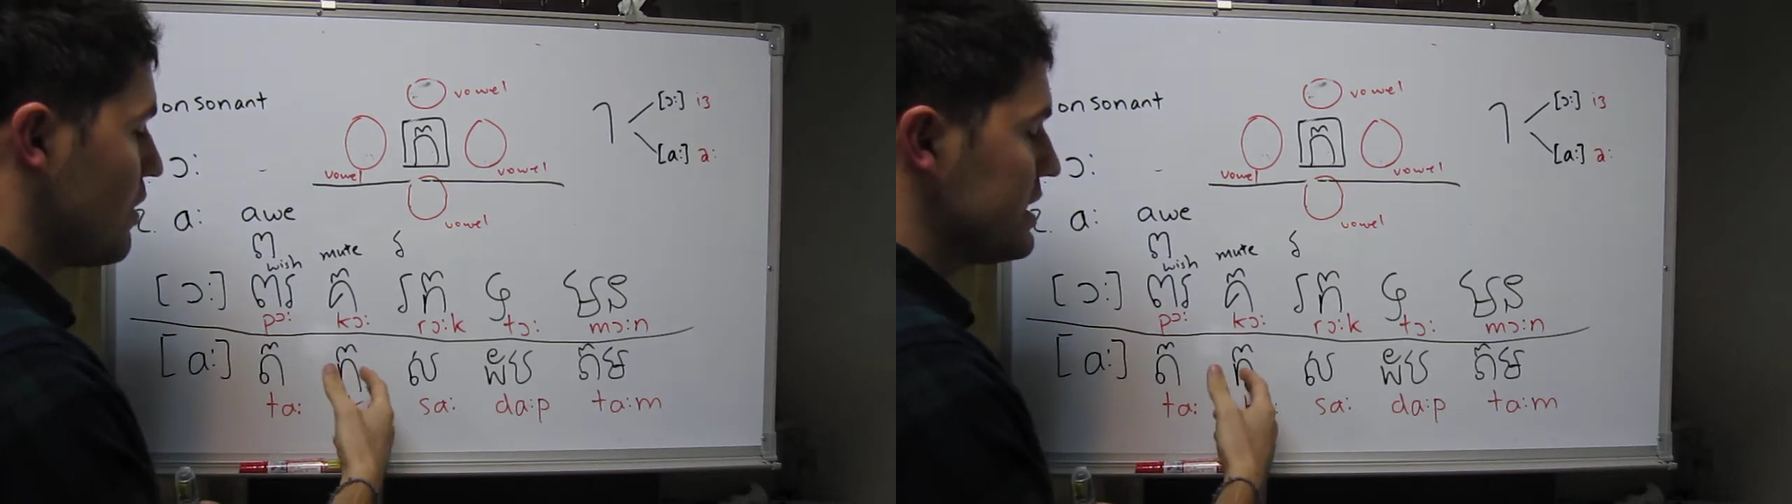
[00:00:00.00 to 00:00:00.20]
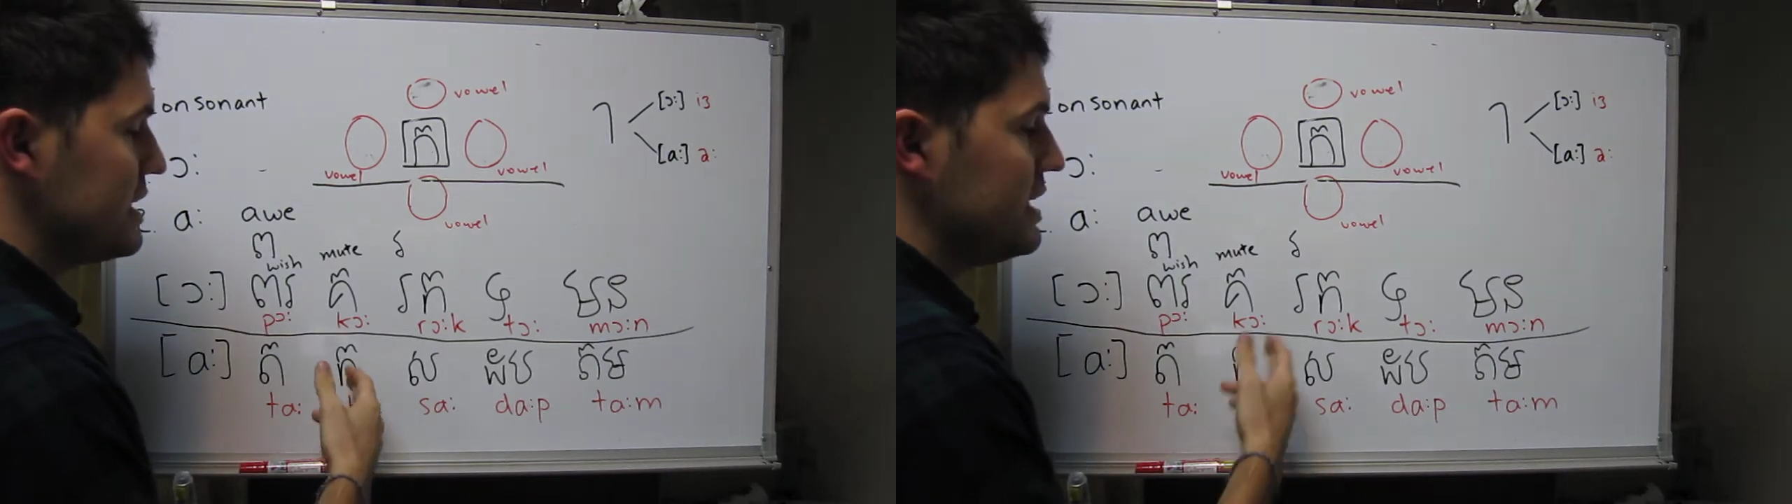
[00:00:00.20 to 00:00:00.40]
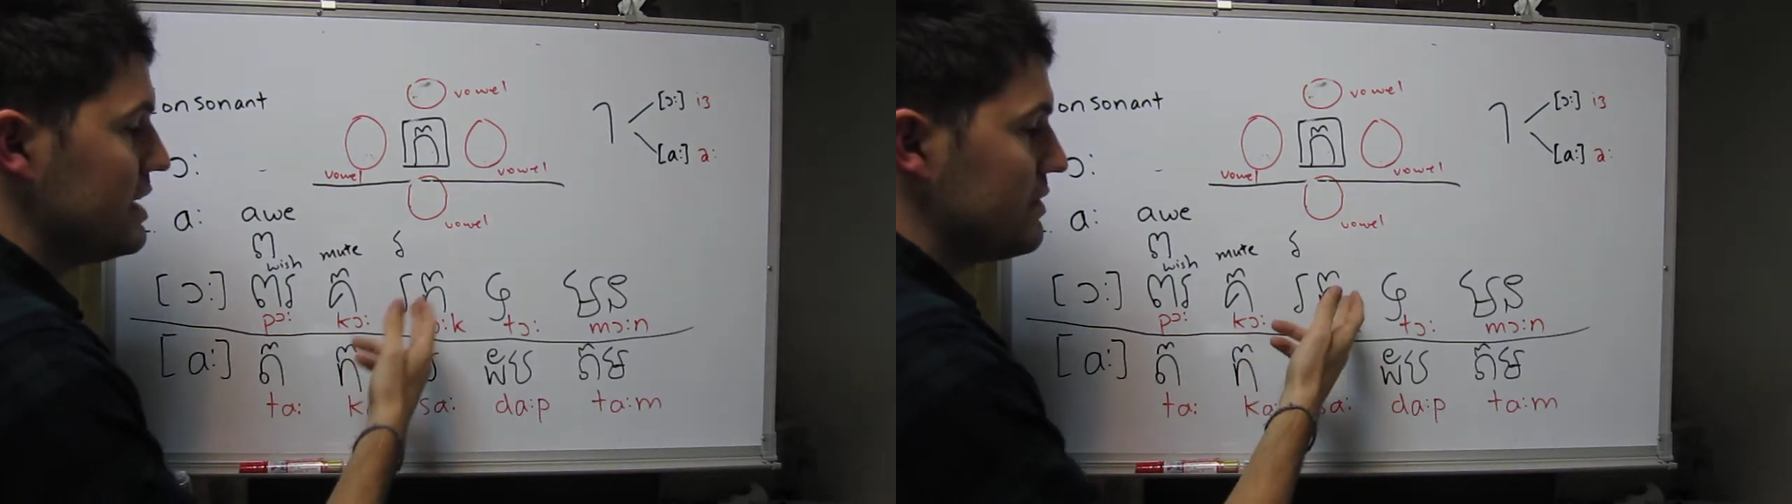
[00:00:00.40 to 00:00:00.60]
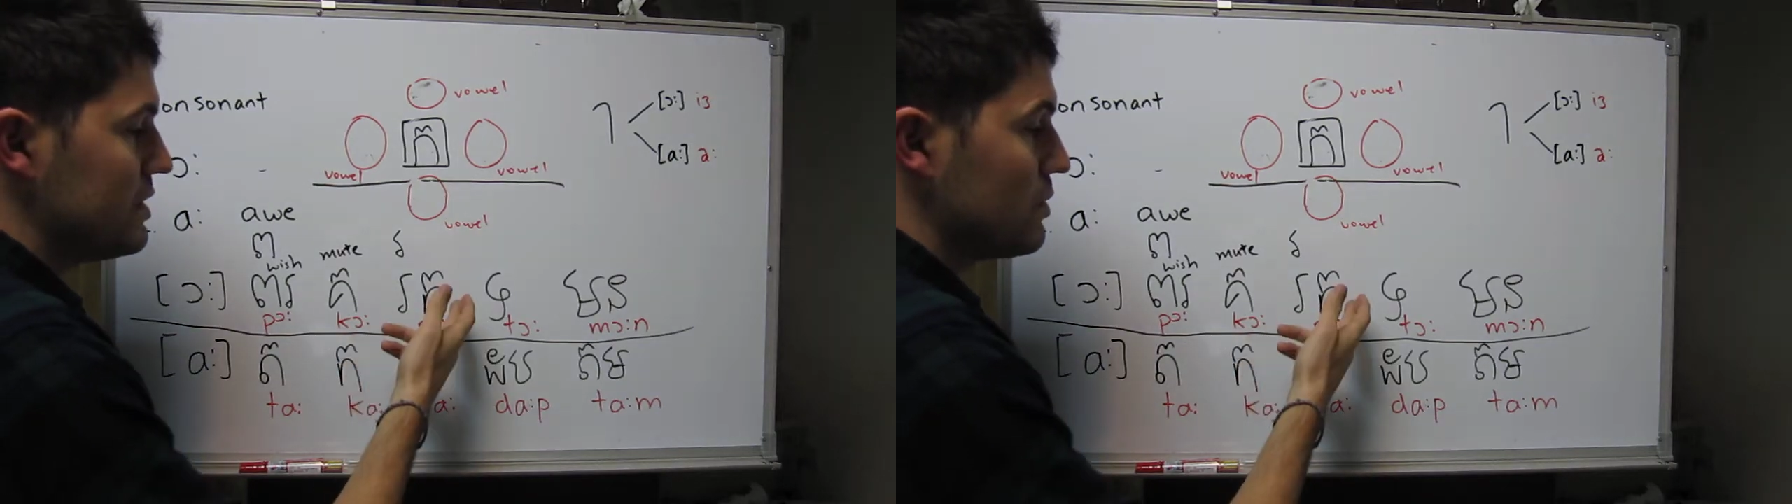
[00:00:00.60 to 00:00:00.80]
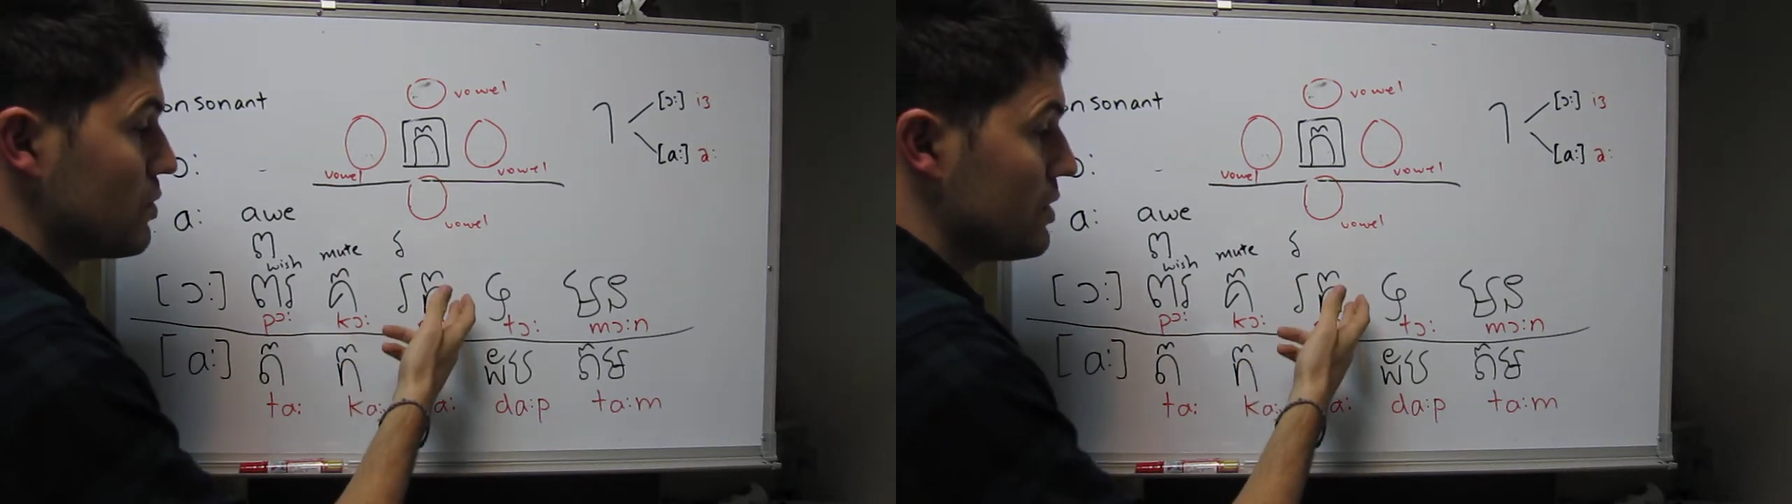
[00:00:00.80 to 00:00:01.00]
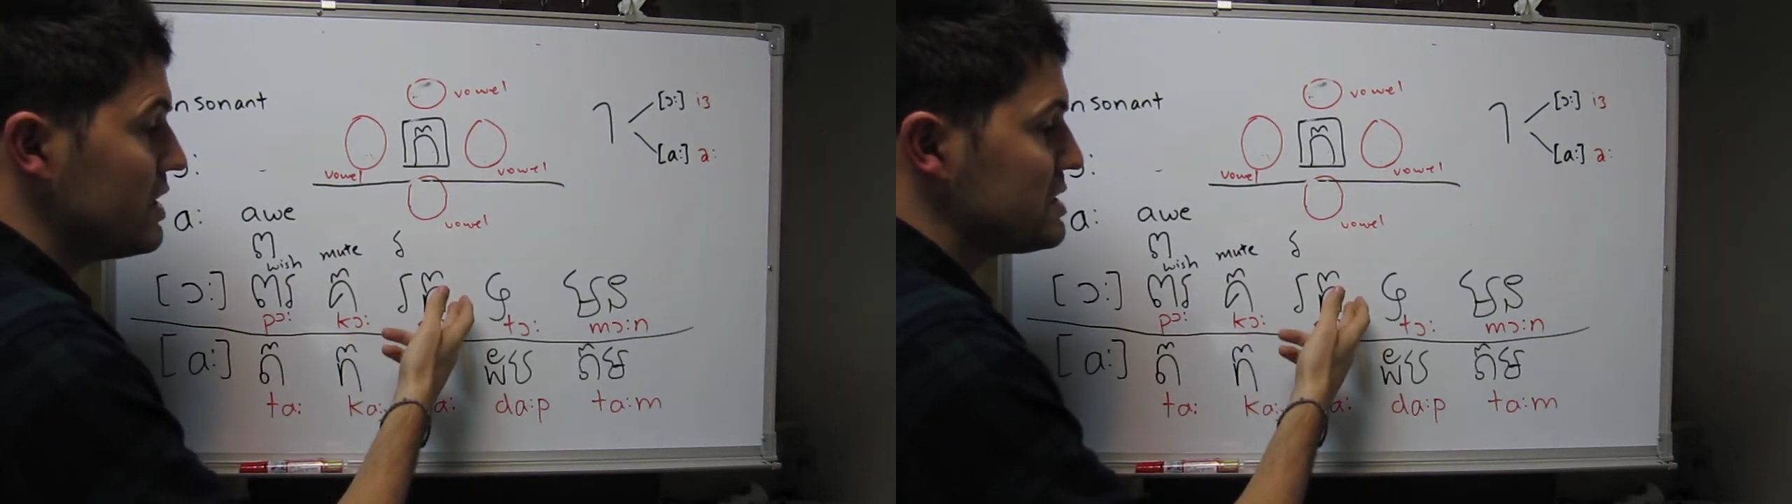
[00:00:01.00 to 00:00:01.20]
at the end of a word,